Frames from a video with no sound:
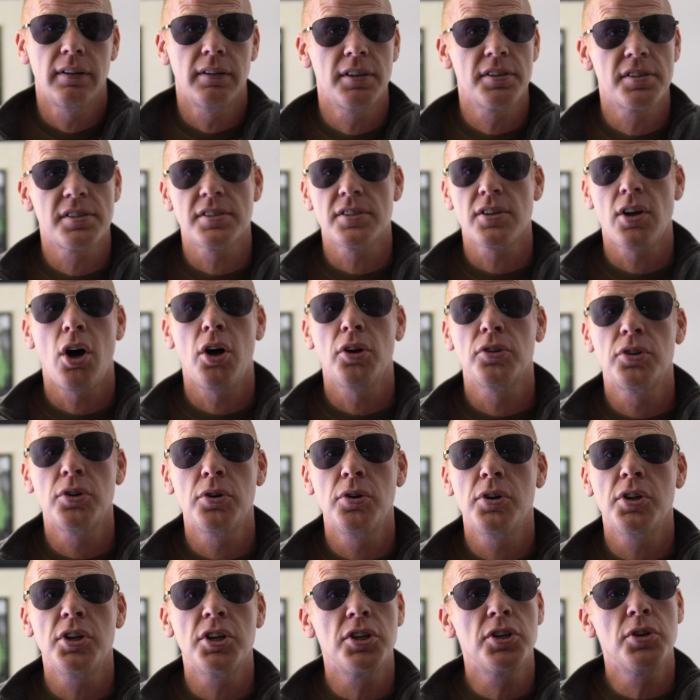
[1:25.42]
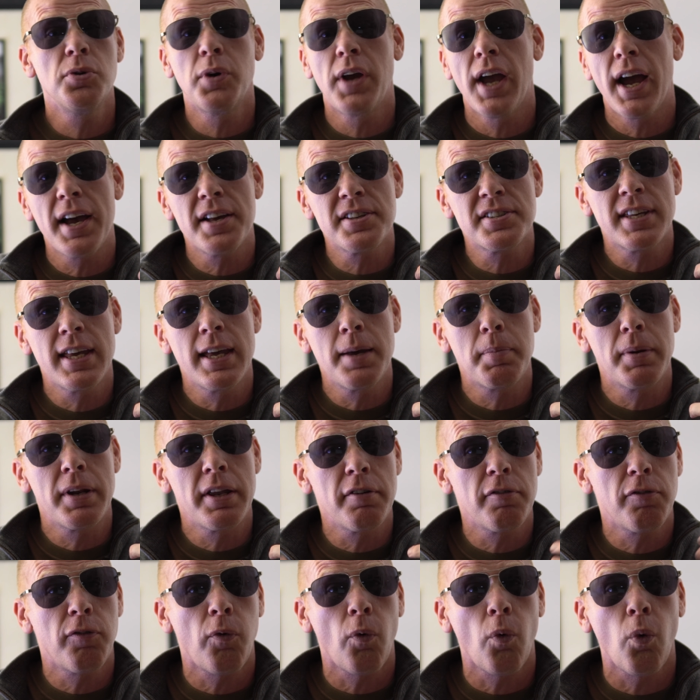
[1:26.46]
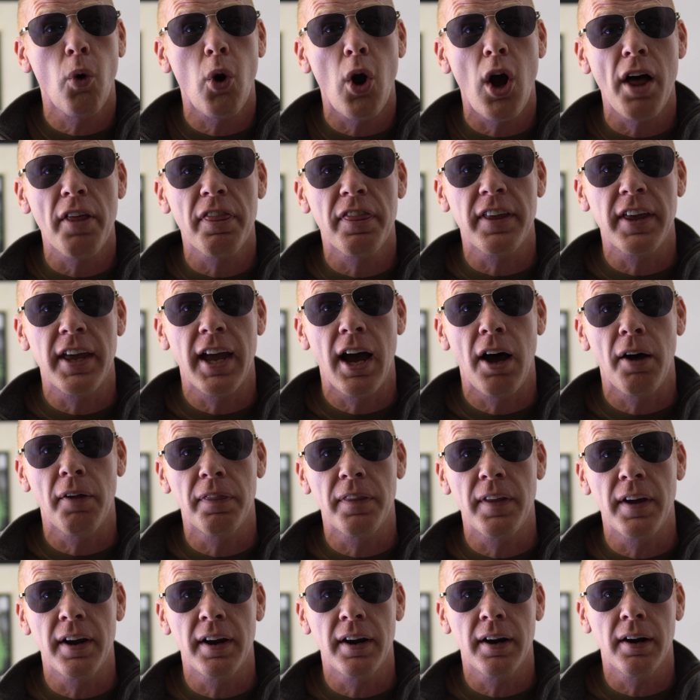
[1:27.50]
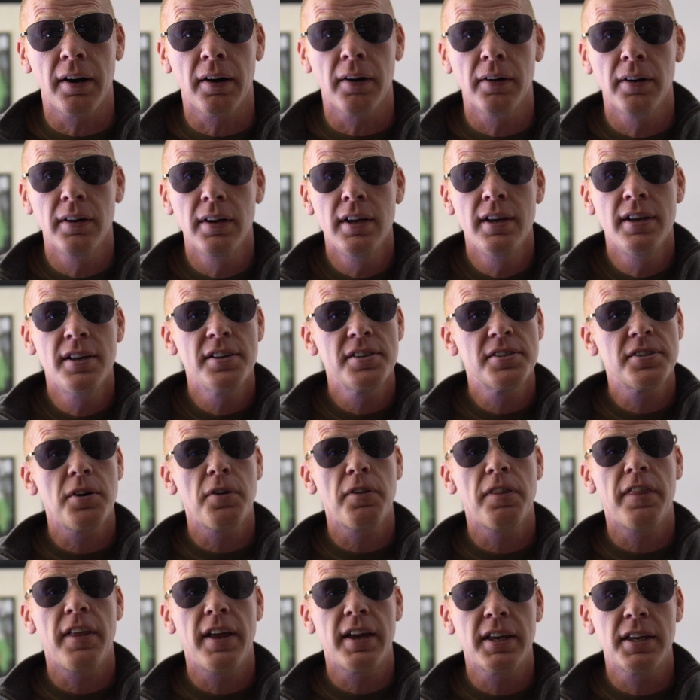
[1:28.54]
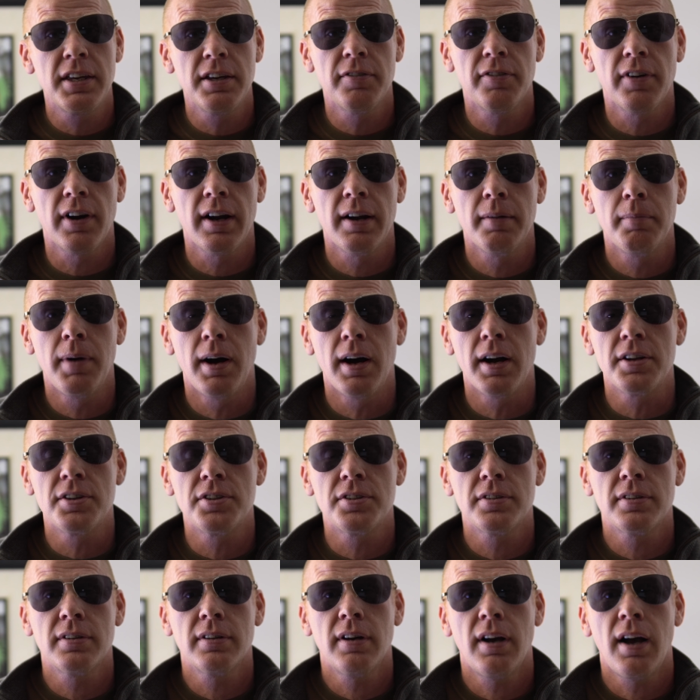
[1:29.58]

This is all due to you guys keeping it frothy out there. So thank you very much.